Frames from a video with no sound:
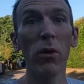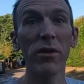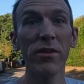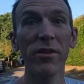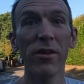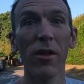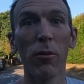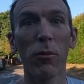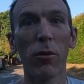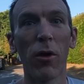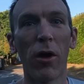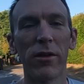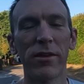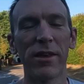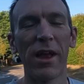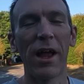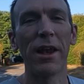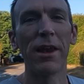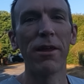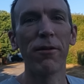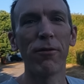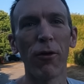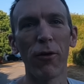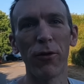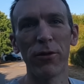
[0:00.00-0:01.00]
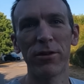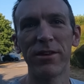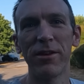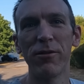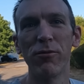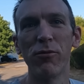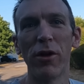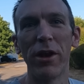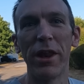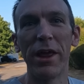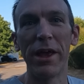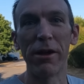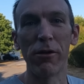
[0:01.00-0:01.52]
What is up guys, Andy
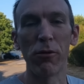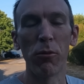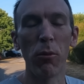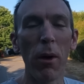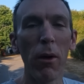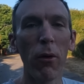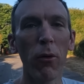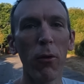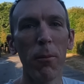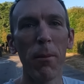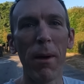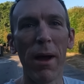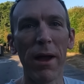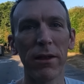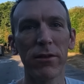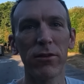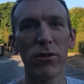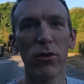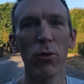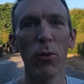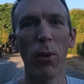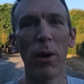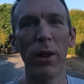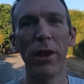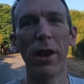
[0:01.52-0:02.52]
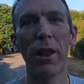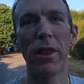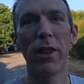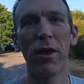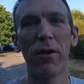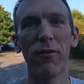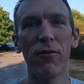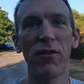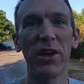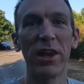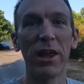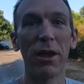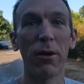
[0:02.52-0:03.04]
Forresty Runner here and welcome back to
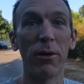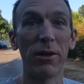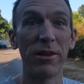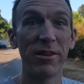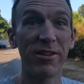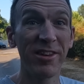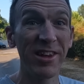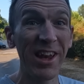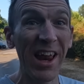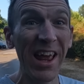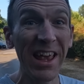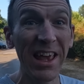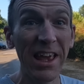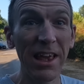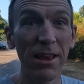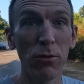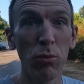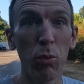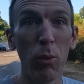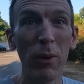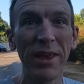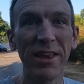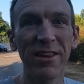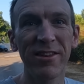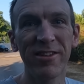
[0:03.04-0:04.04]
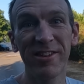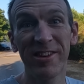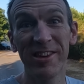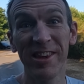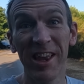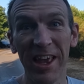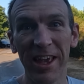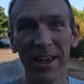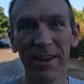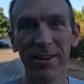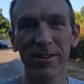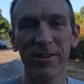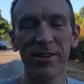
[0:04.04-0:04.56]
another video and today is week
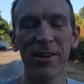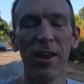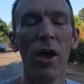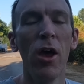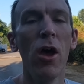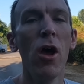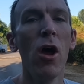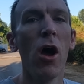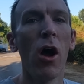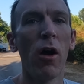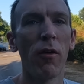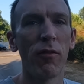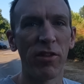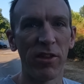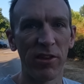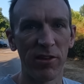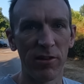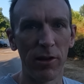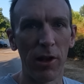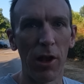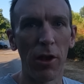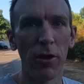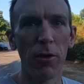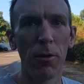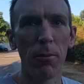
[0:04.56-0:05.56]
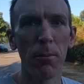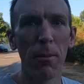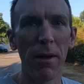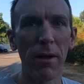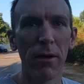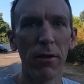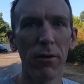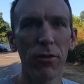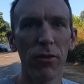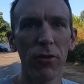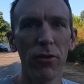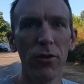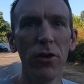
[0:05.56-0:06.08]
6 of this London
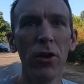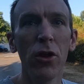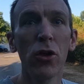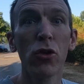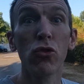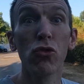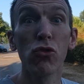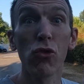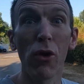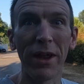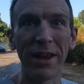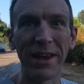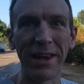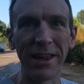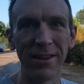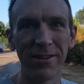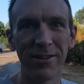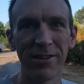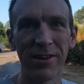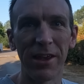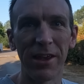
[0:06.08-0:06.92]
Marathon training